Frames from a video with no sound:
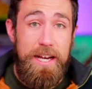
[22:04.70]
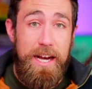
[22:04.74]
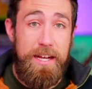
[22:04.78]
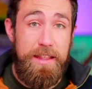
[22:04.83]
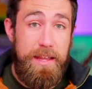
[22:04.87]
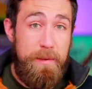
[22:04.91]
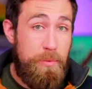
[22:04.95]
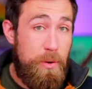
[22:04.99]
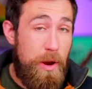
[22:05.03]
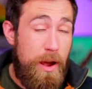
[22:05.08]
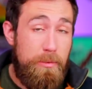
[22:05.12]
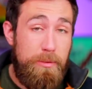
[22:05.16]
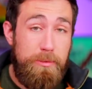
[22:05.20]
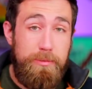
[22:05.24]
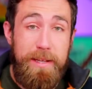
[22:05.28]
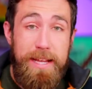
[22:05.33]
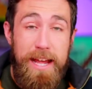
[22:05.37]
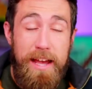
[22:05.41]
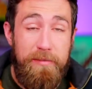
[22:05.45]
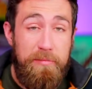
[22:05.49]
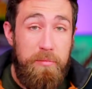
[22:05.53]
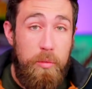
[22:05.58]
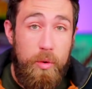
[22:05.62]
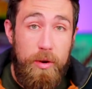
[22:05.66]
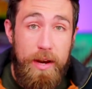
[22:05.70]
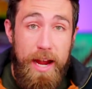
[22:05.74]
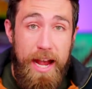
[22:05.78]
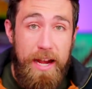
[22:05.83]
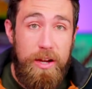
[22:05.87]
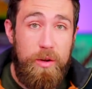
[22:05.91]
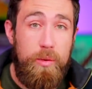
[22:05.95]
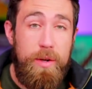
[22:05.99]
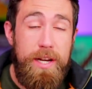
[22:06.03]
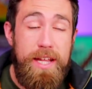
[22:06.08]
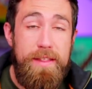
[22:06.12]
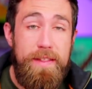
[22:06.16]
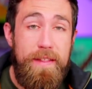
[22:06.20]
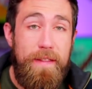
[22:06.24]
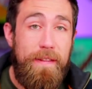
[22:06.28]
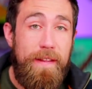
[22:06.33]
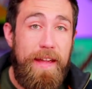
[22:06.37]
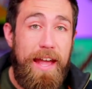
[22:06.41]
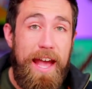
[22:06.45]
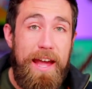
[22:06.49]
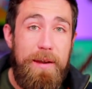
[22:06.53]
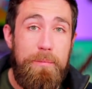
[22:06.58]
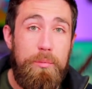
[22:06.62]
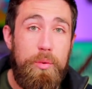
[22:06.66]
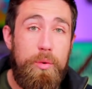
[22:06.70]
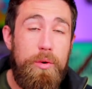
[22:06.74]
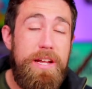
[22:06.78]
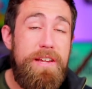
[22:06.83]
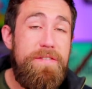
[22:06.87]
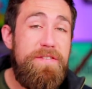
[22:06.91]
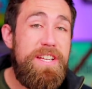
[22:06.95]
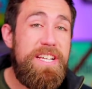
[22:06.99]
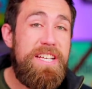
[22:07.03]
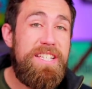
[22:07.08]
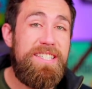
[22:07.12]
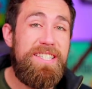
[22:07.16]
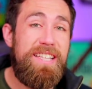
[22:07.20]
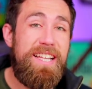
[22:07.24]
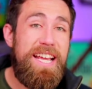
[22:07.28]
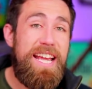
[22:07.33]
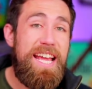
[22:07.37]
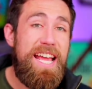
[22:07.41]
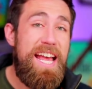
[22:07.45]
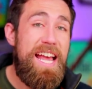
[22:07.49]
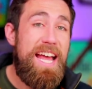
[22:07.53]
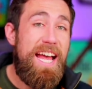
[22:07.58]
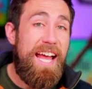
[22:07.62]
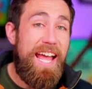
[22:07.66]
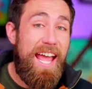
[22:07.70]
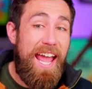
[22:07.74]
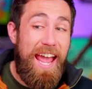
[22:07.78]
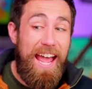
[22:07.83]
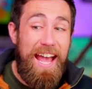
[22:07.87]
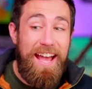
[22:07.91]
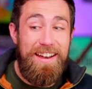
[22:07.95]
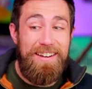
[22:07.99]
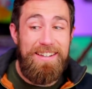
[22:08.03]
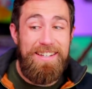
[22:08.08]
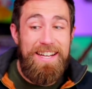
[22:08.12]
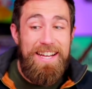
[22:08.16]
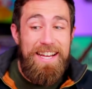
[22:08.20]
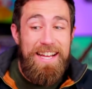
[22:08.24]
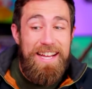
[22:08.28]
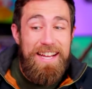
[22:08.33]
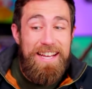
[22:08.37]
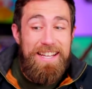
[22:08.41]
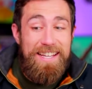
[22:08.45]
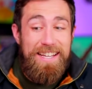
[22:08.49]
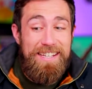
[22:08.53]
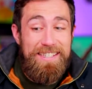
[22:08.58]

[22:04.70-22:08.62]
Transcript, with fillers: uh, they probably have more equity than they had previously and it